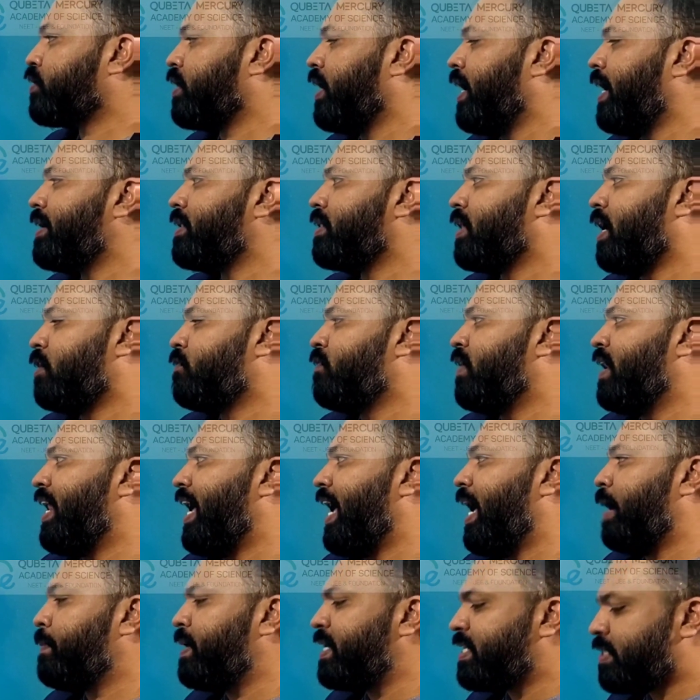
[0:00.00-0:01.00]
right? That will
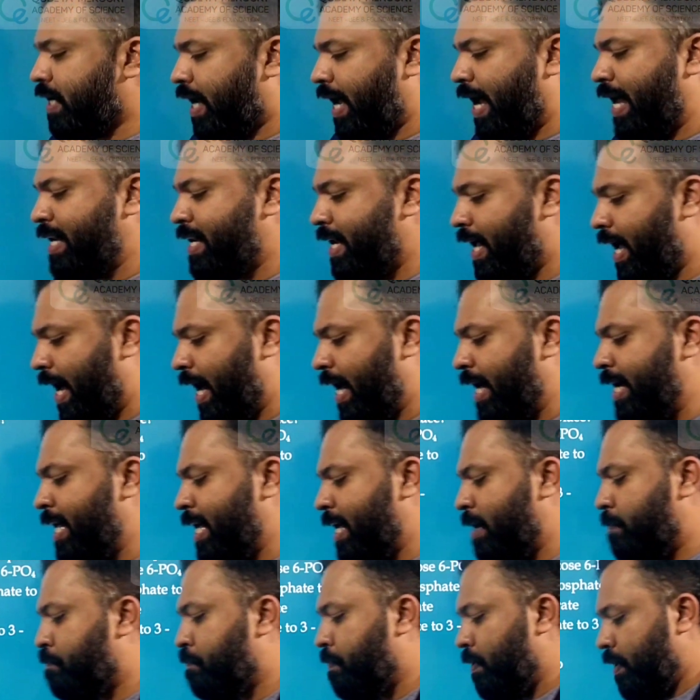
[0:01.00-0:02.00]
emit
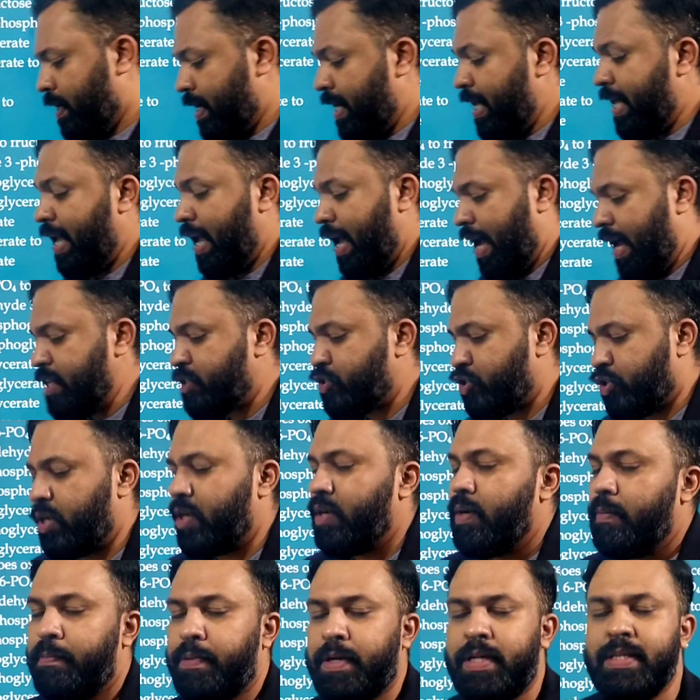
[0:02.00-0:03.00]
NADH
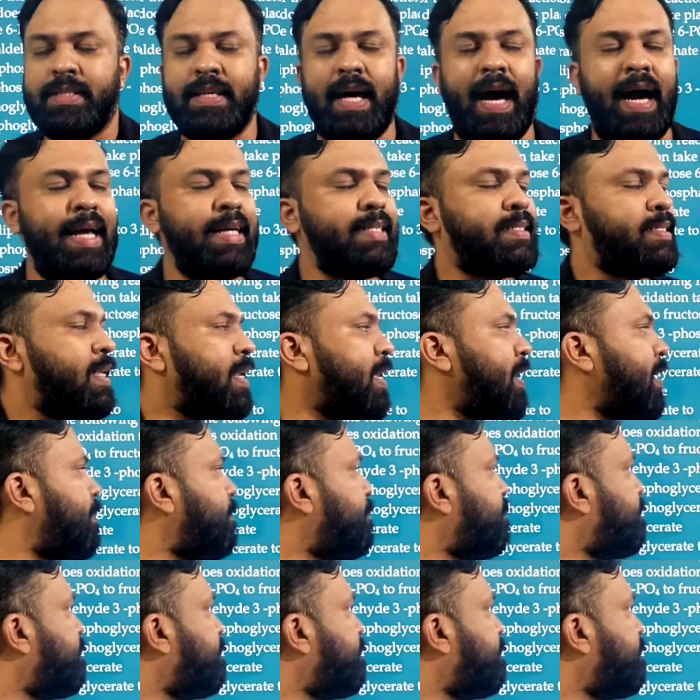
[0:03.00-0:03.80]
precisely.